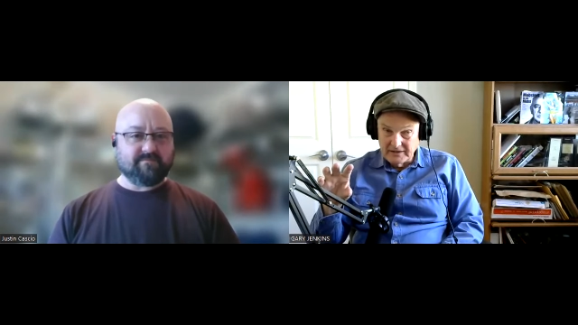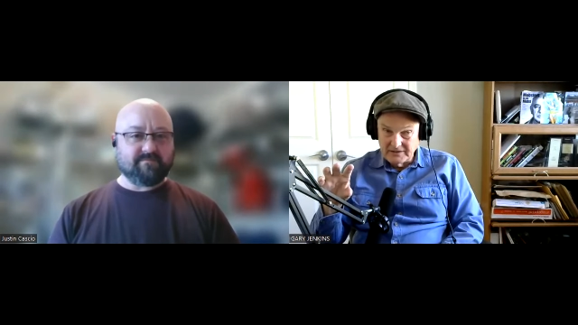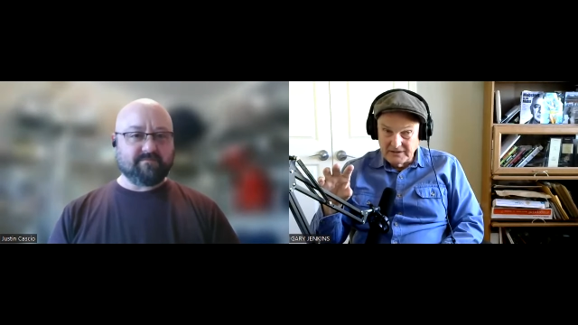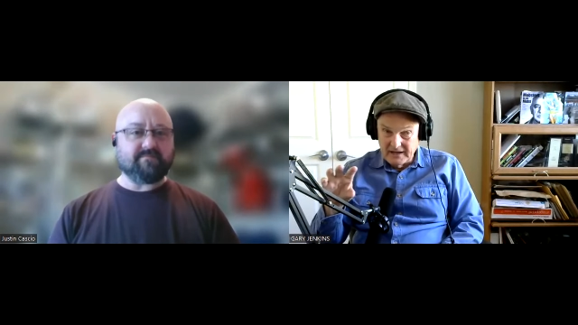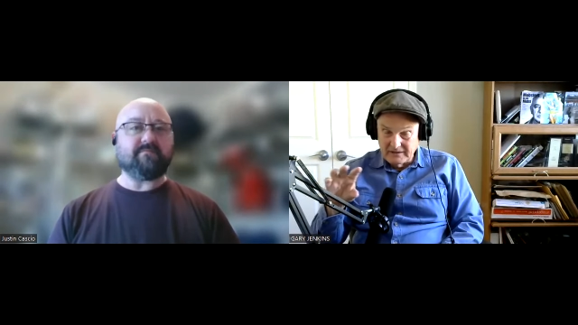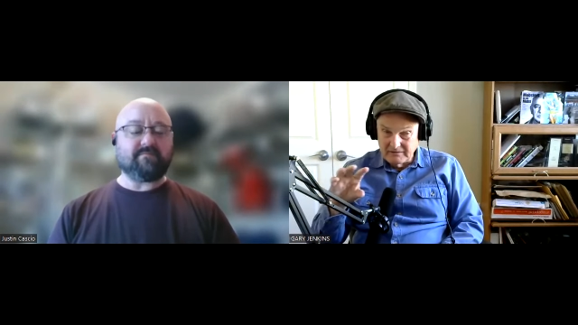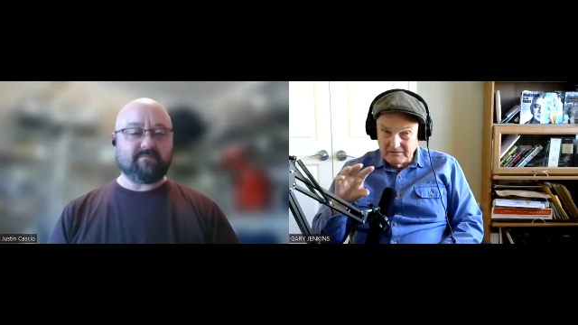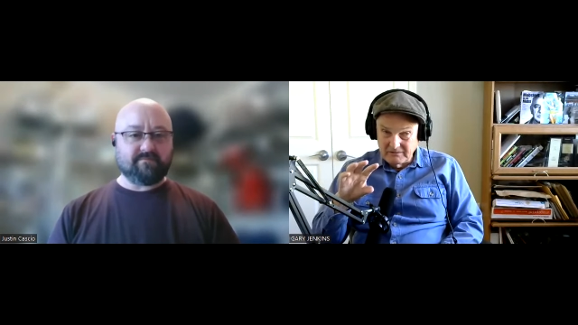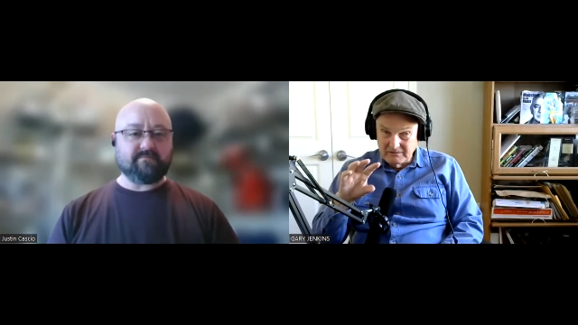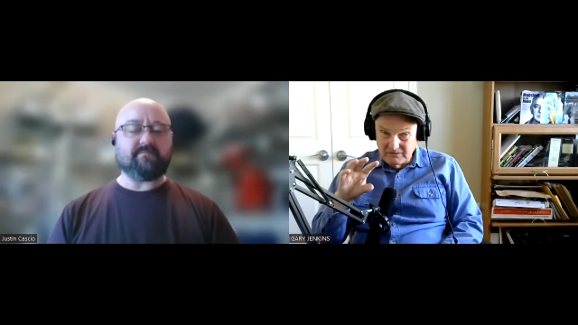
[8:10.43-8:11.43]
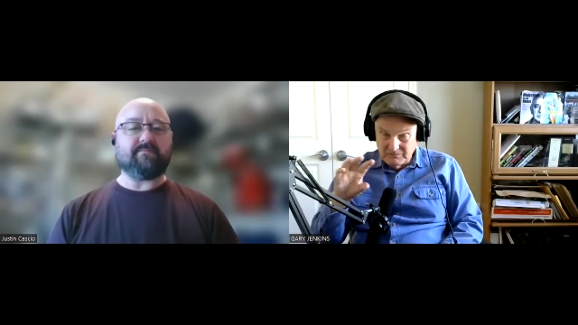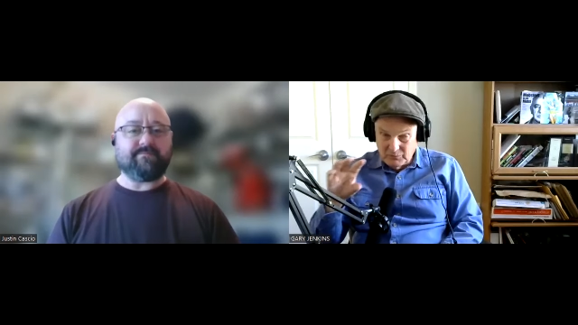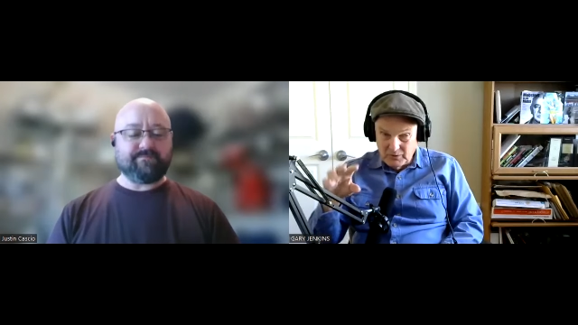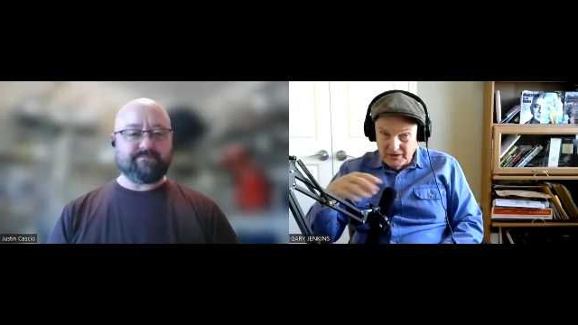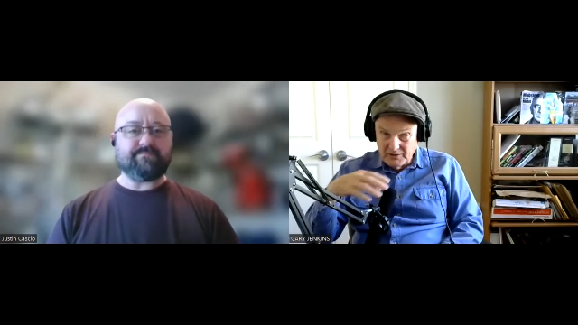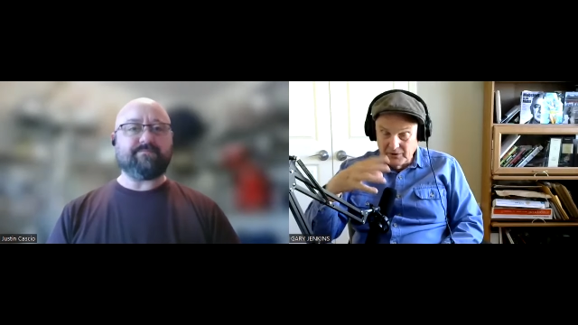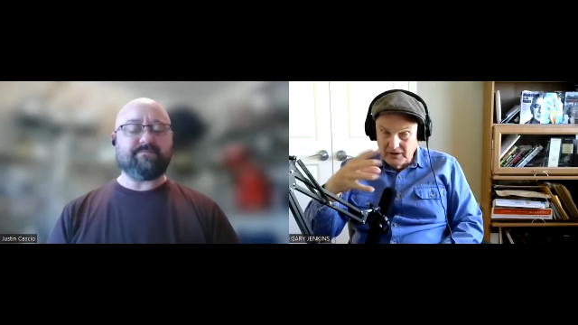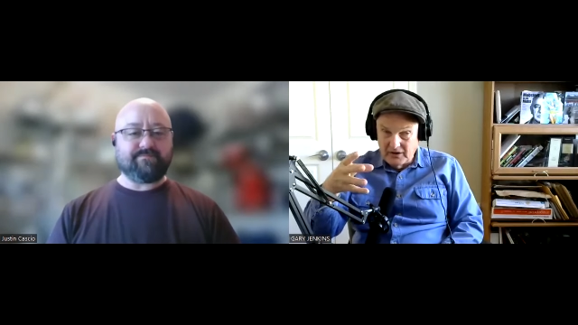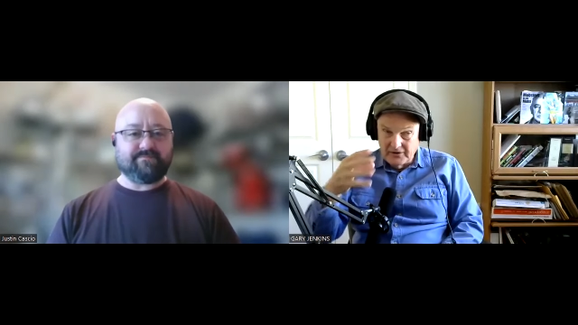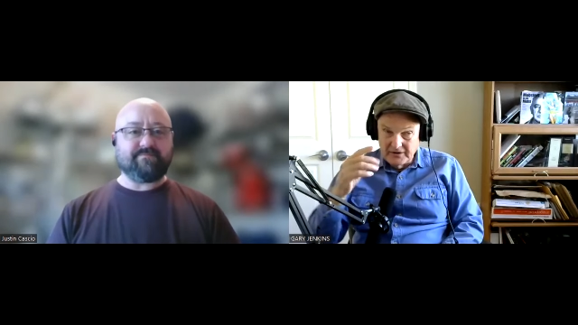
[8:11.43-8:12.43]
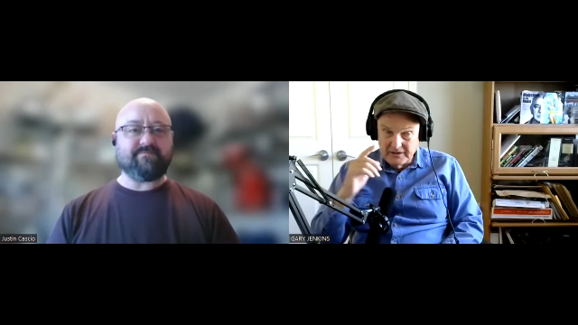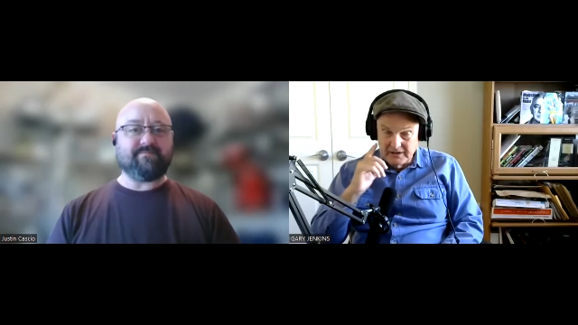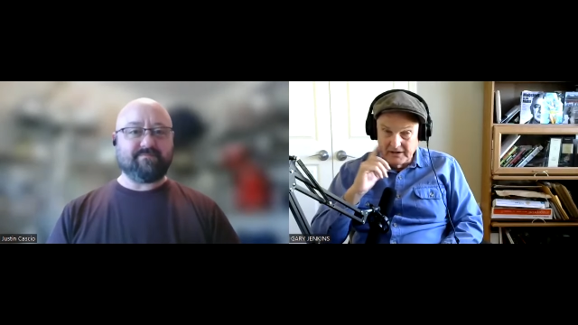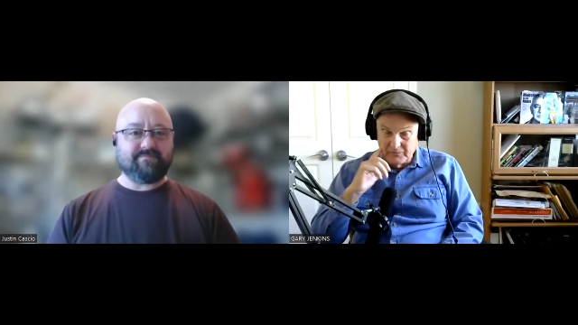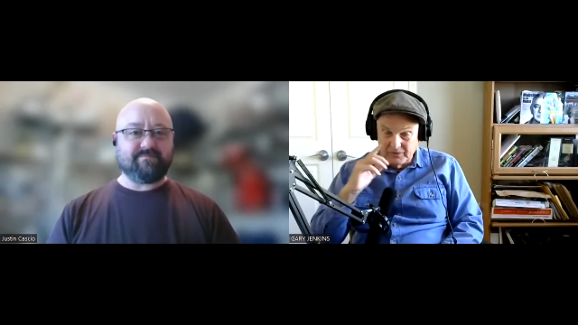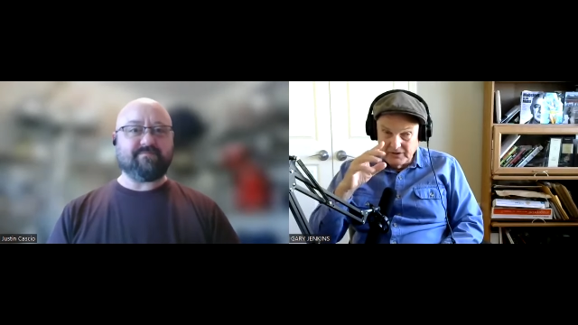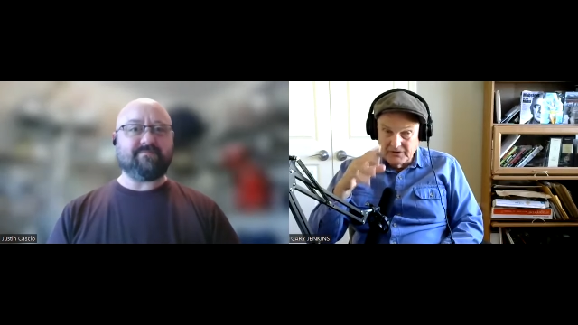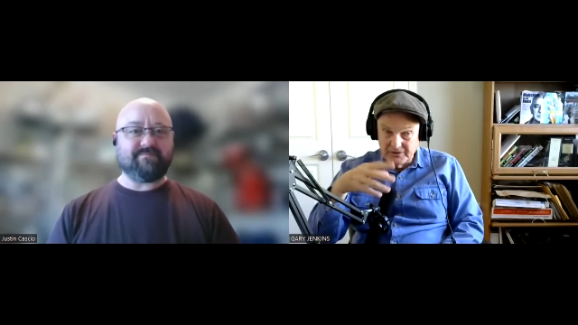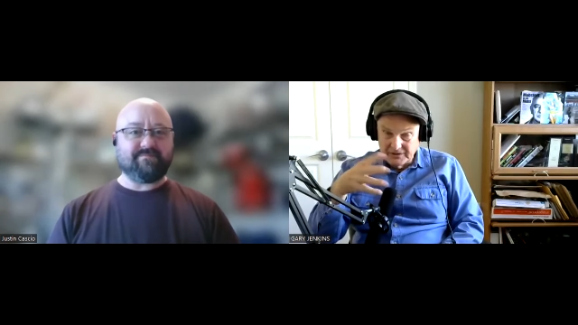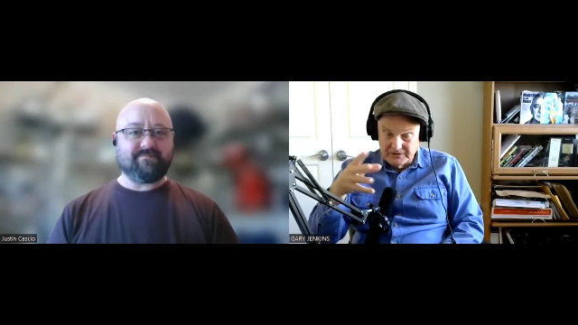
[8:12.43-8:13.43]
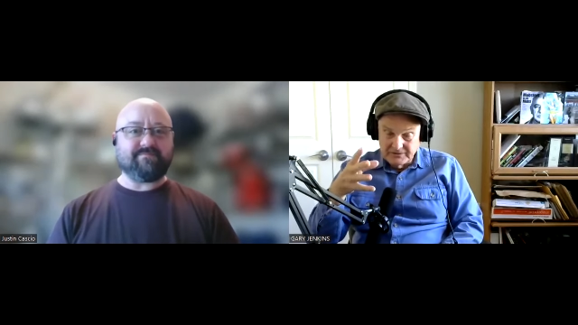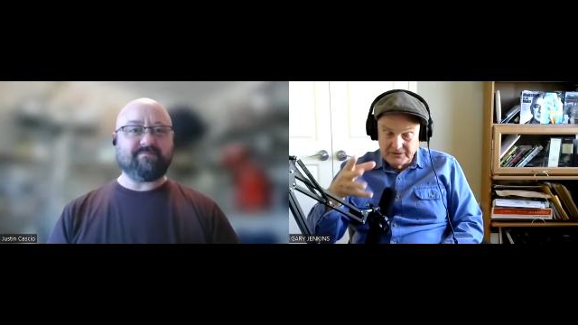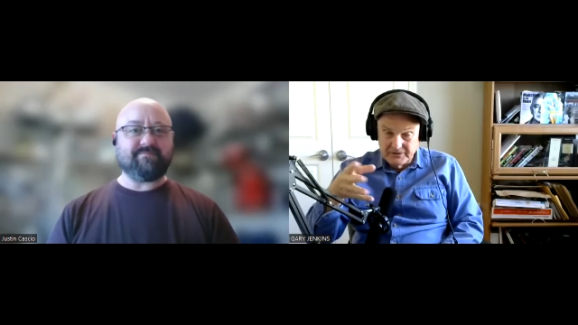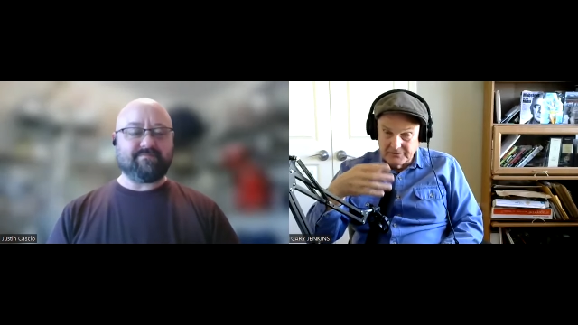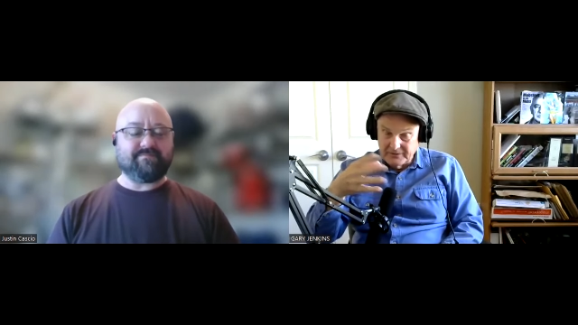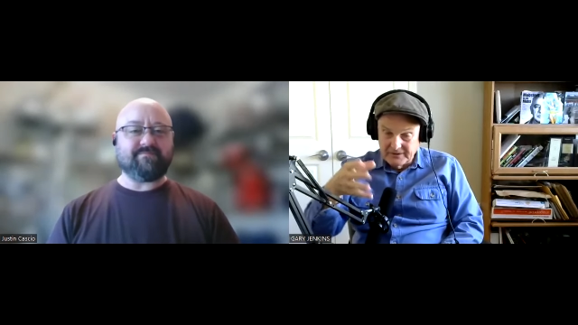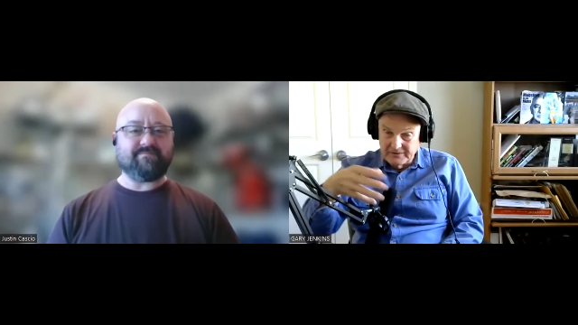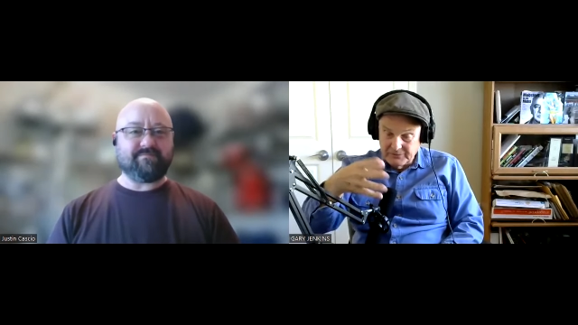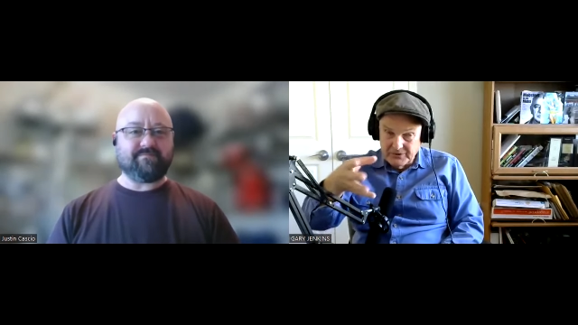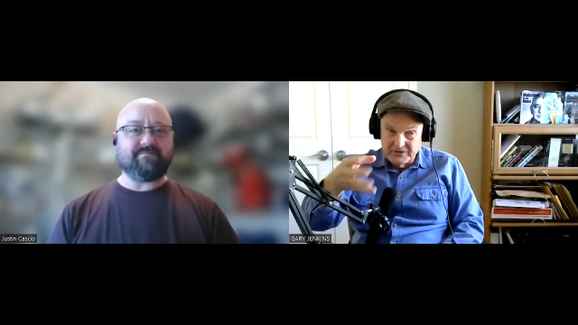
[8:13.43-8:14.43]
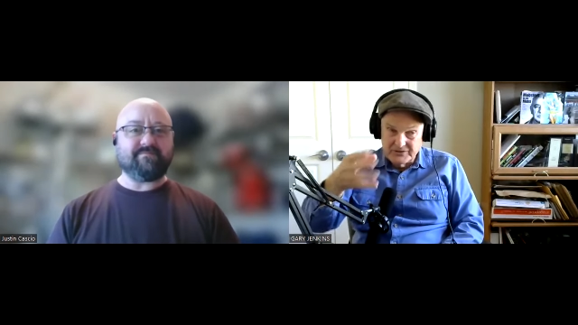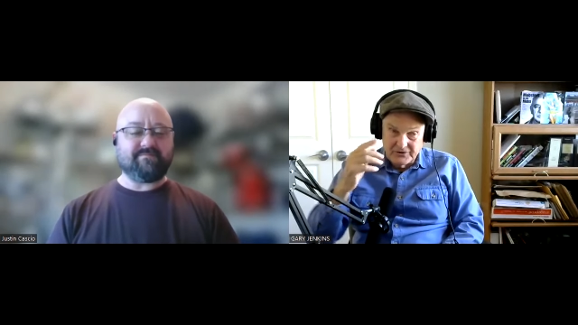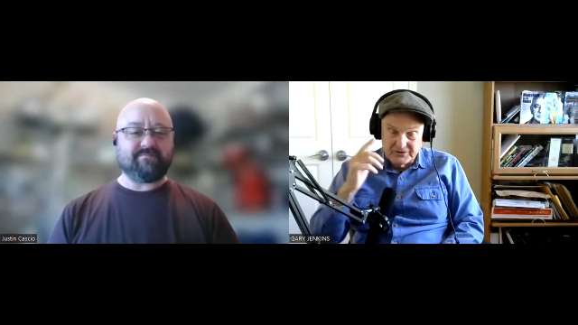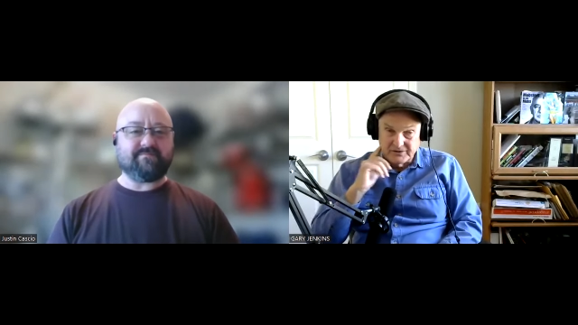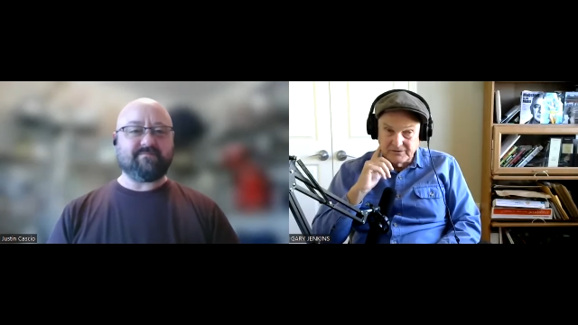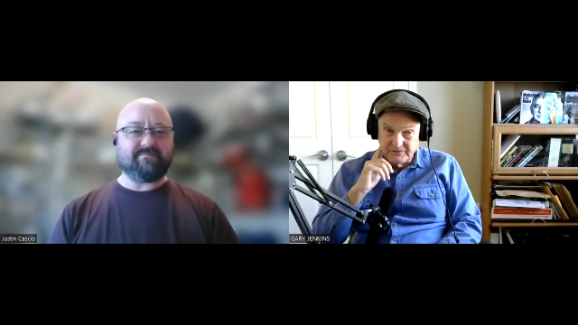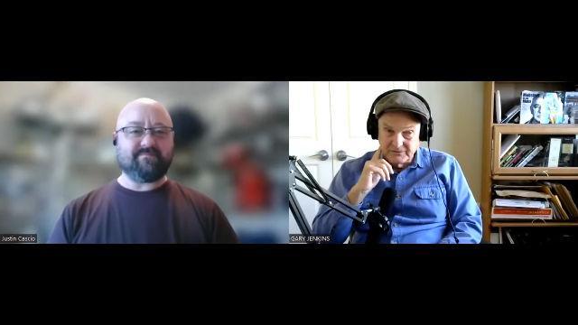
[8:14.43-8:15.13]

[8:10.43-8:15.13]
Speaker 1: Is that what you were learning in what your your uh, research